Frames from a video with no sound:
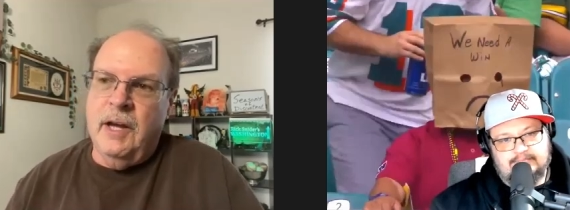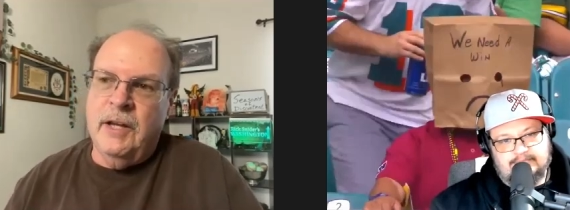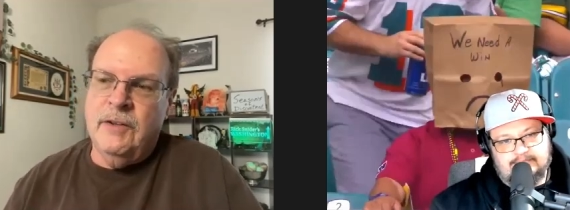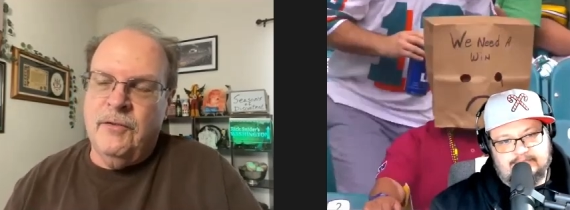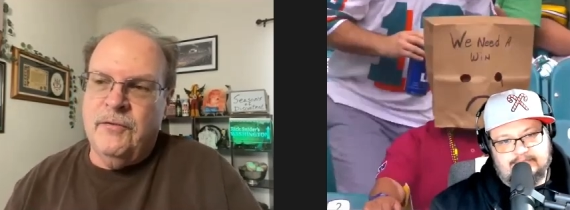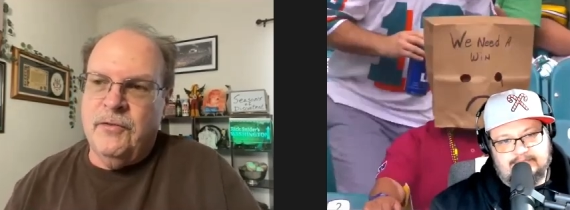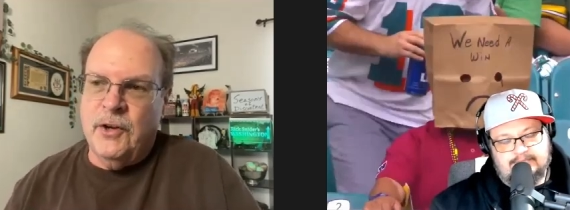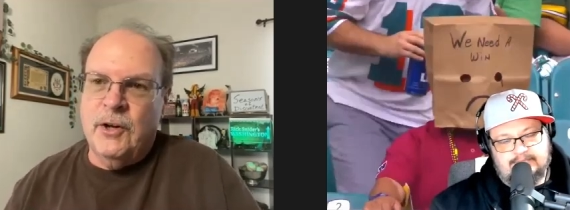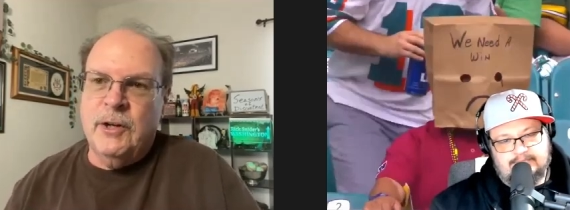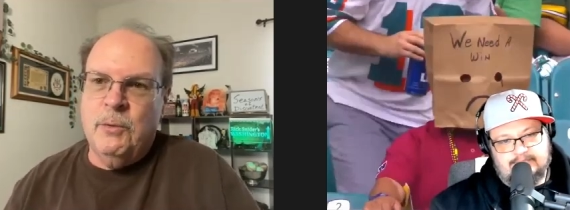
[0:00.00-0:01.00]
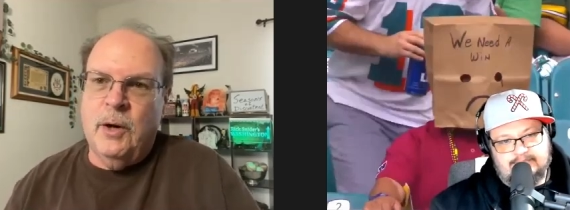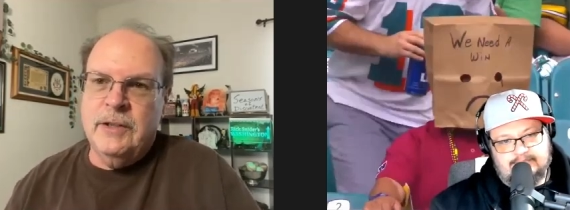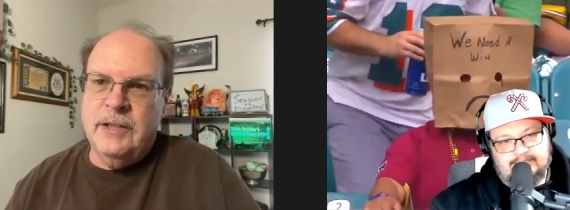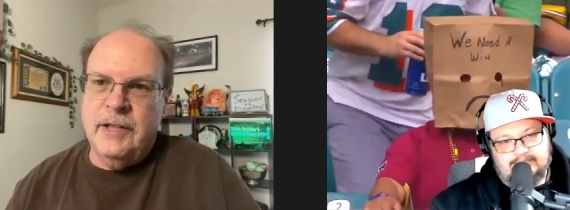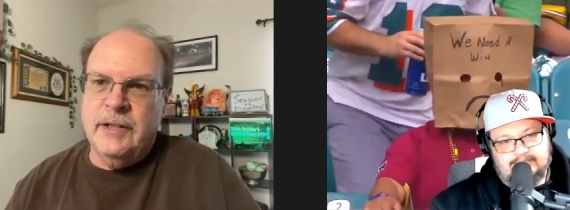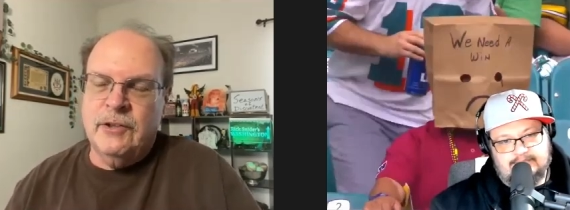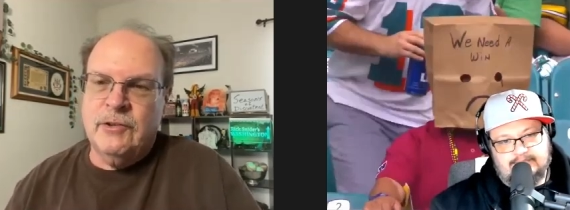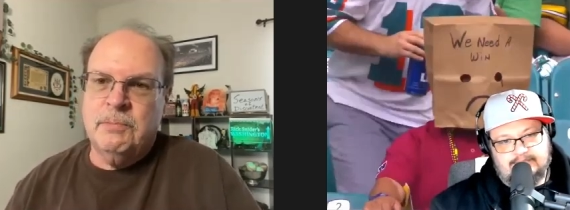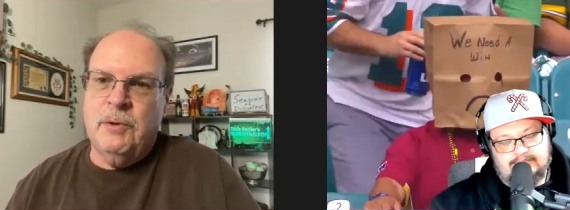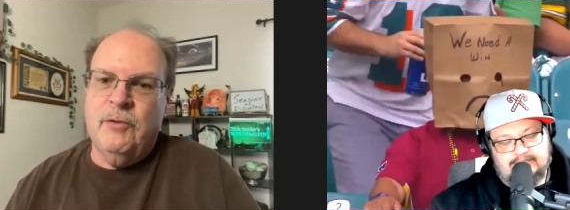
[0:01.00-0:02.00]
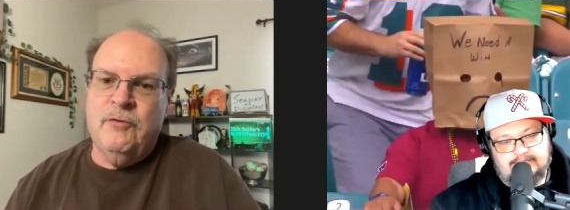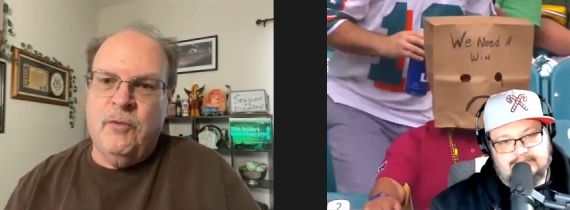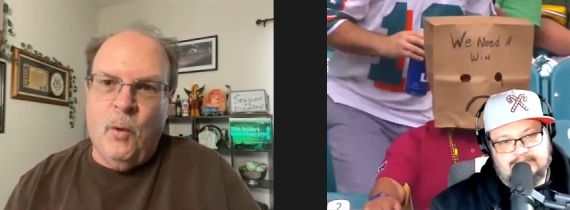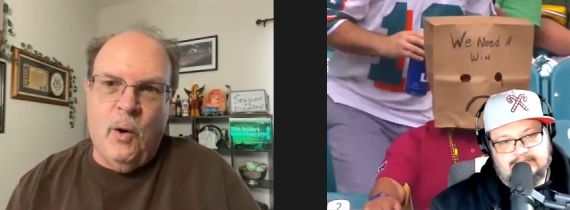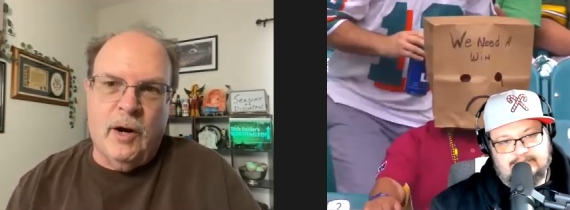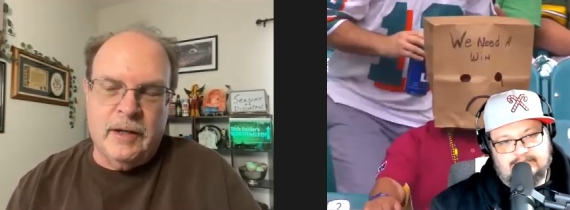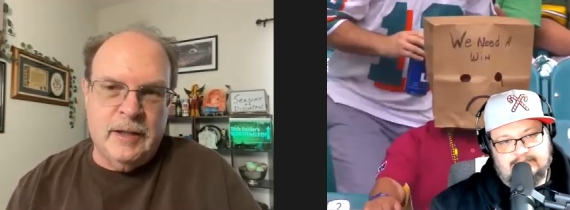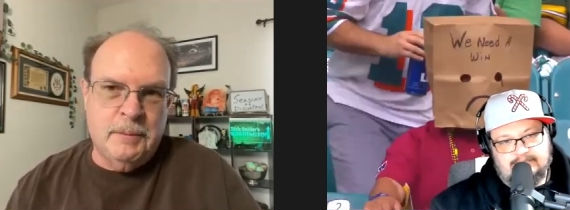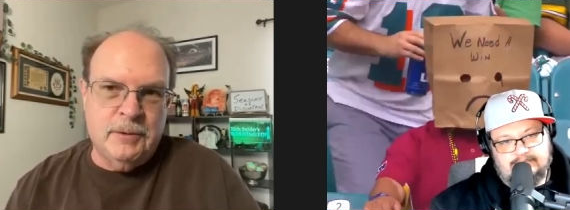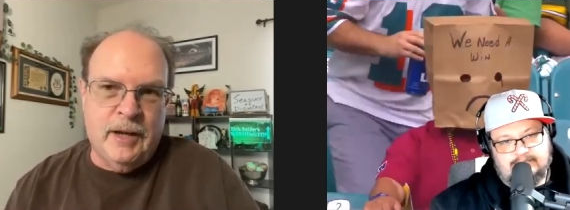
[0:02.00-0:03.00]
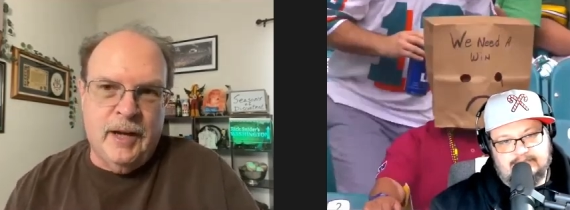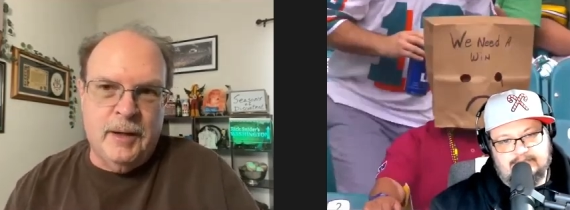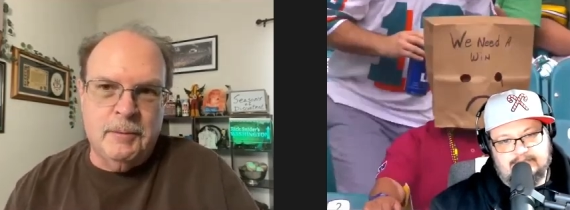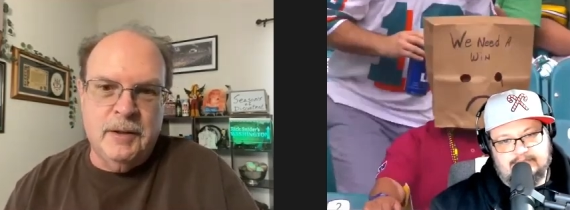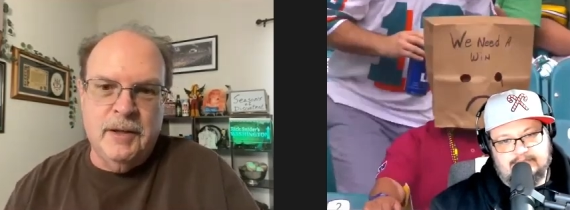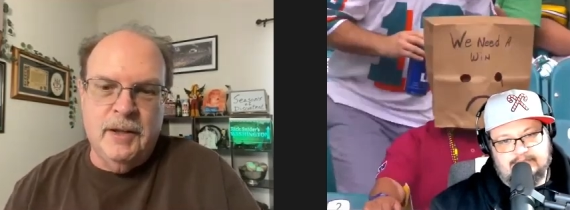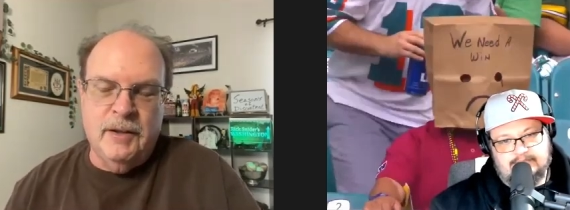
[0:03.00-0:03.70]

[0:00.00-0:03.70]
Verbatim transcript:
Speaker 1: in the 31 years before Gibbs came,